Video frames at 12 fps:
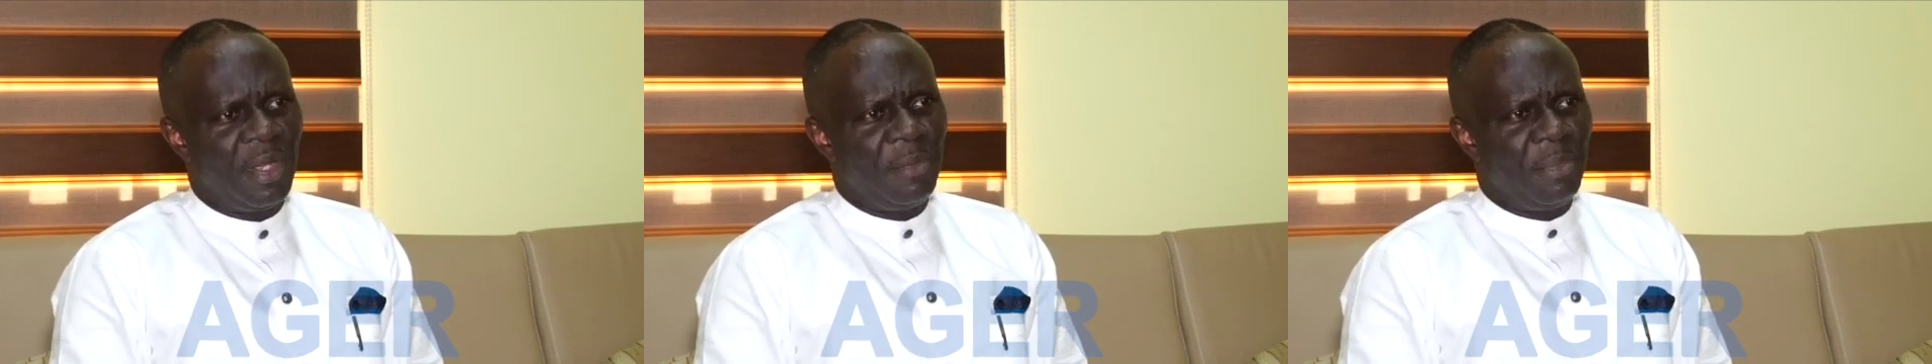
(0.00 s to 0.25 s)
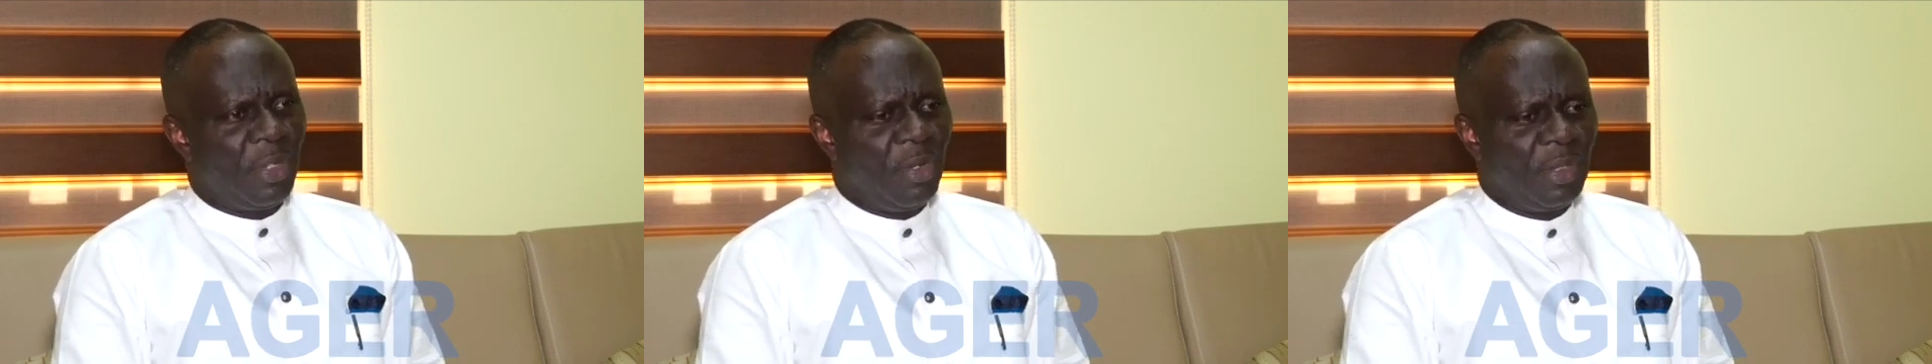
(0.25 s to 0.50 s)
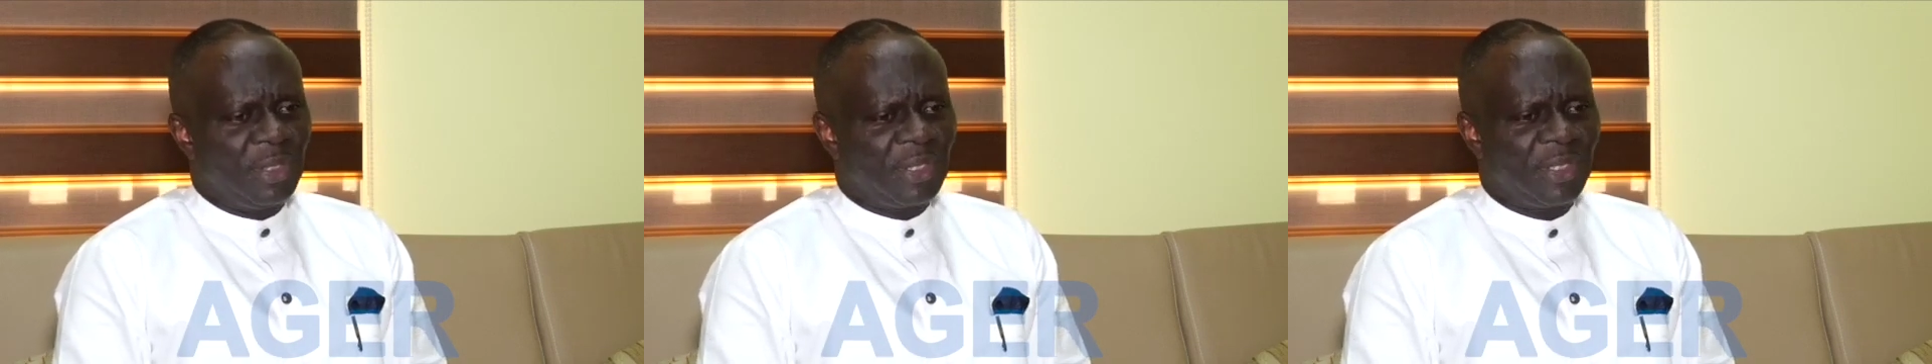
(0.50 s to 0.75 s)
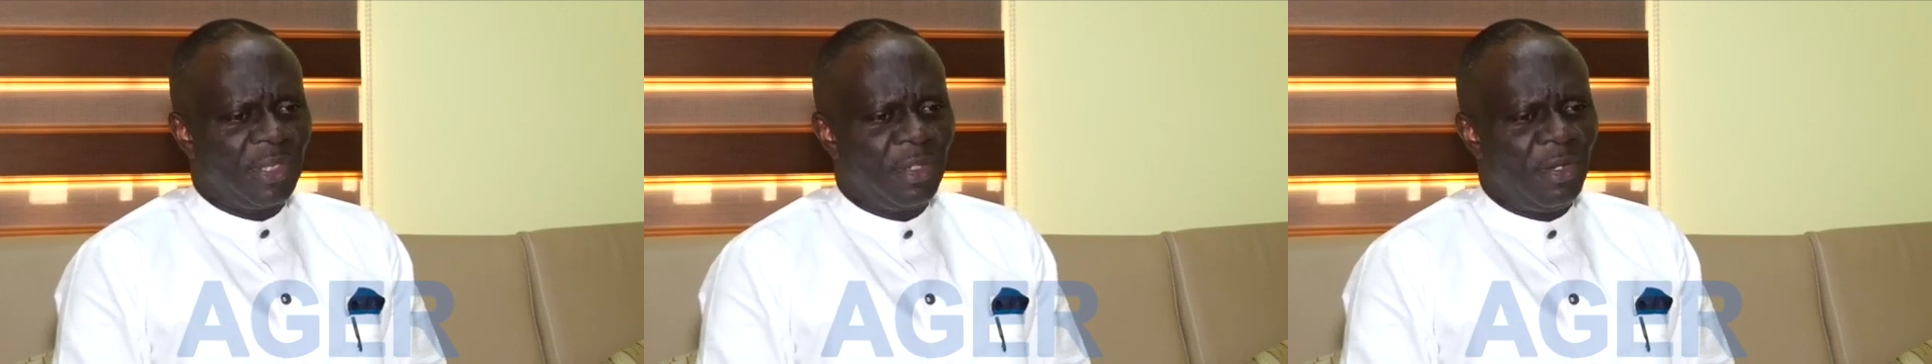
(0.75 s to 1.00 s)

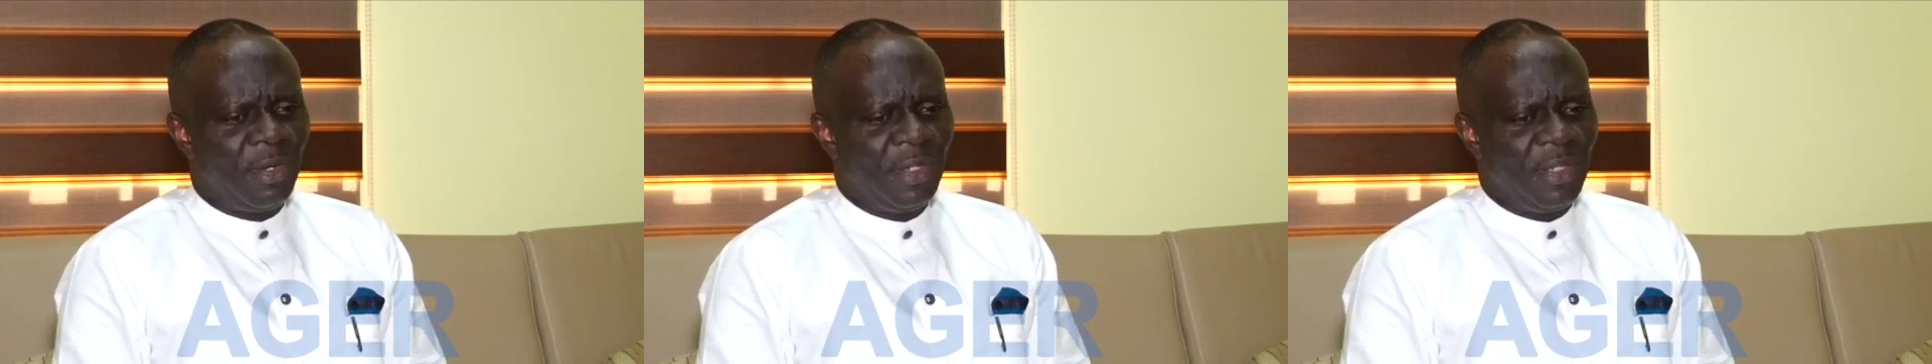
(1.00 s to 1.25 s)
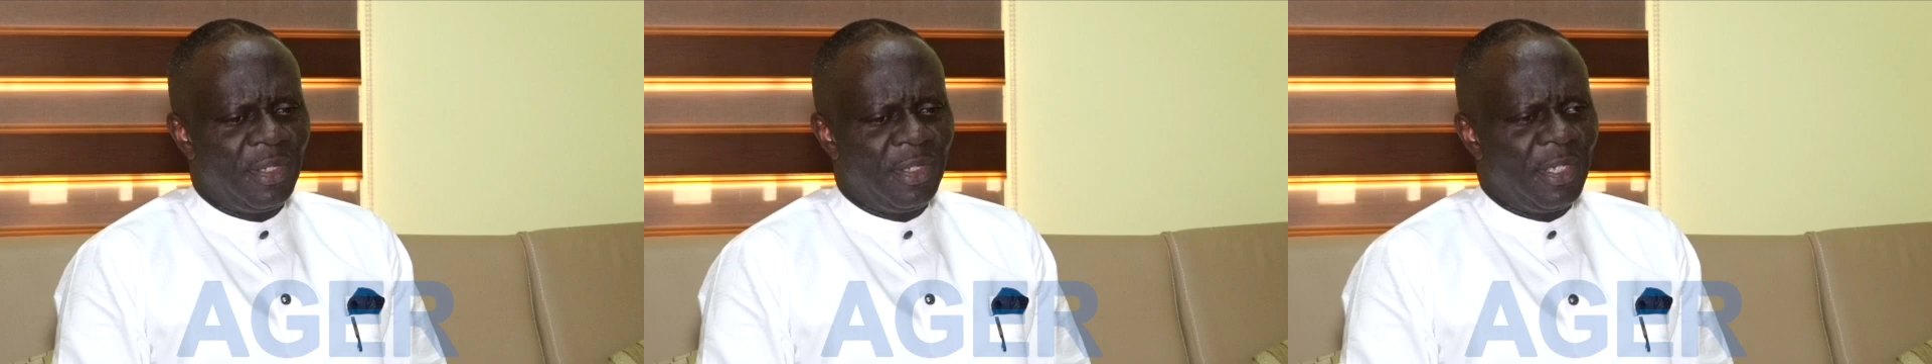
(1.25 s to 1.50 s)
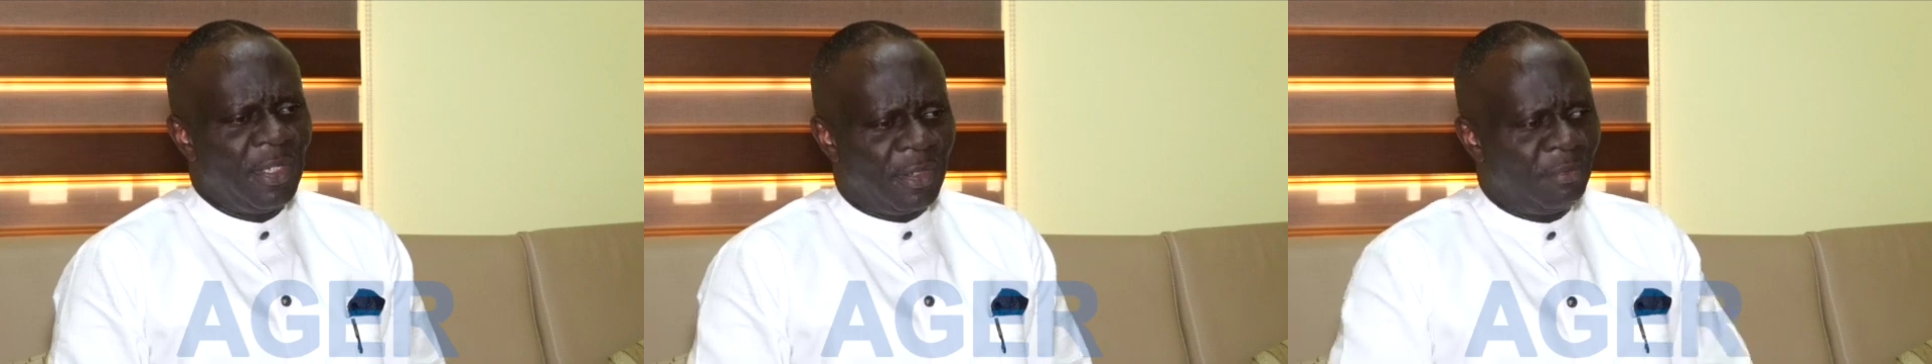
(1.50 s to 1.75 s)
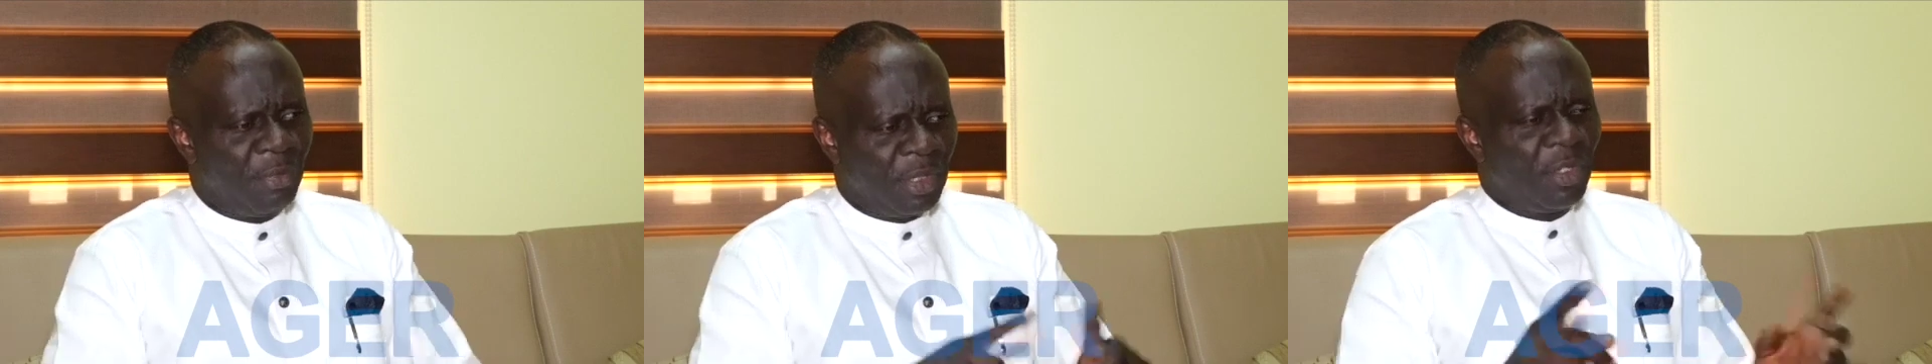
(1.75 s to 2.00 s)
Because the
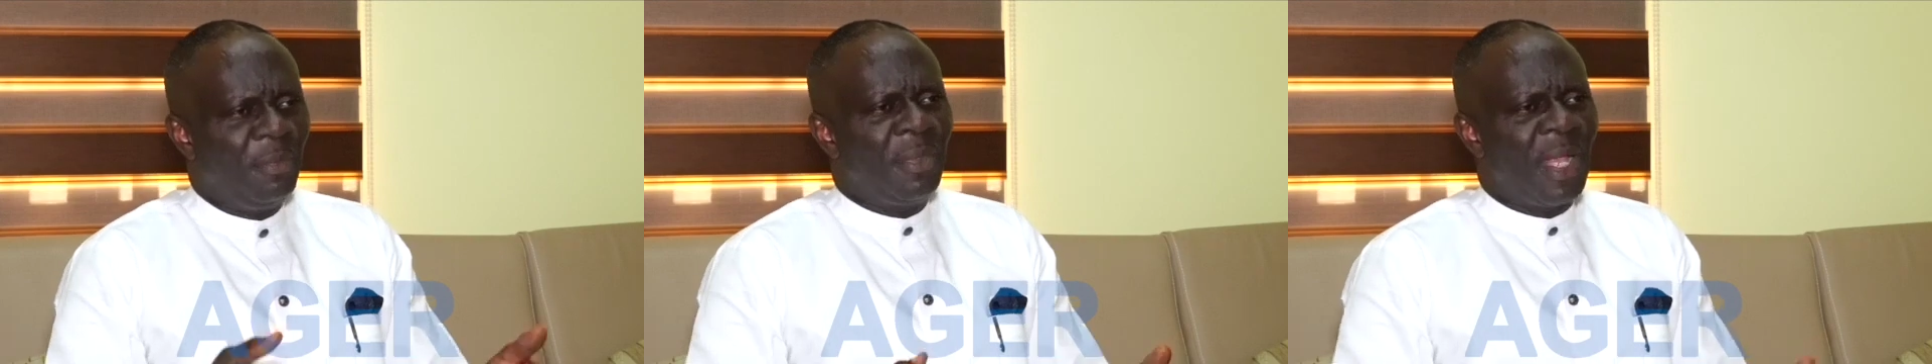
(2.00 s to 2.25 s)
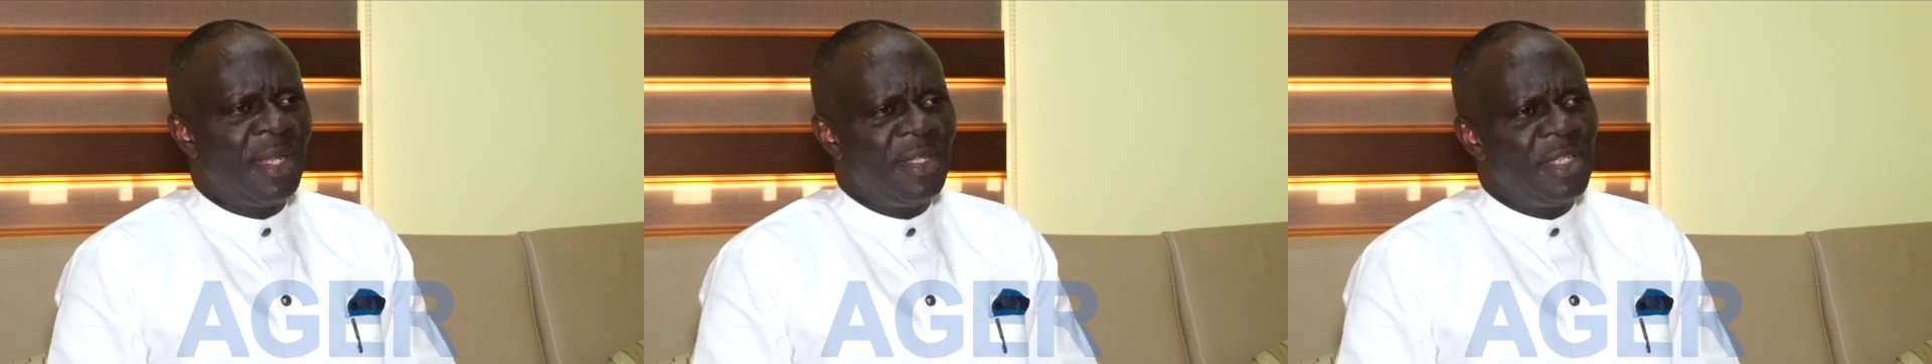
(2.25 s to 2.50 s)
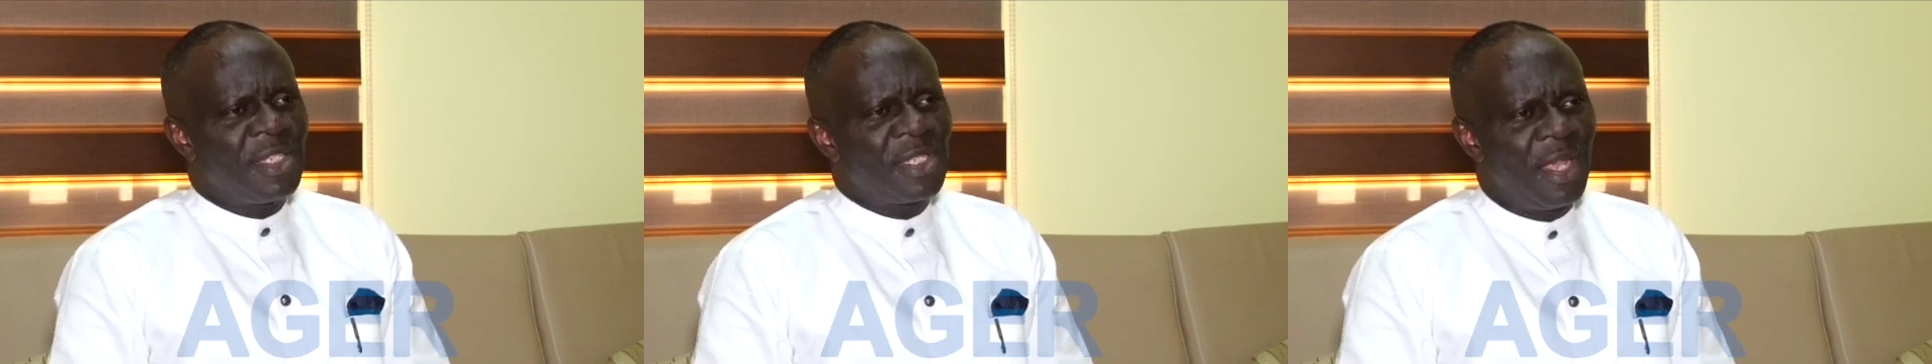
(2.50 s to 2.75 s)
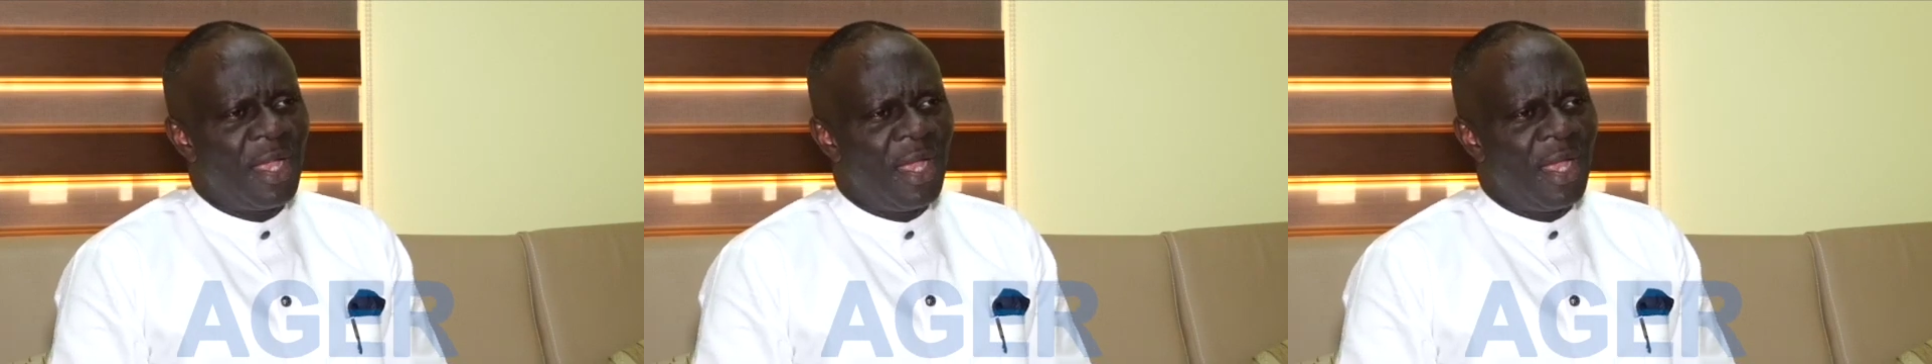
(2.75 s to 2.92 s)
bottom line is,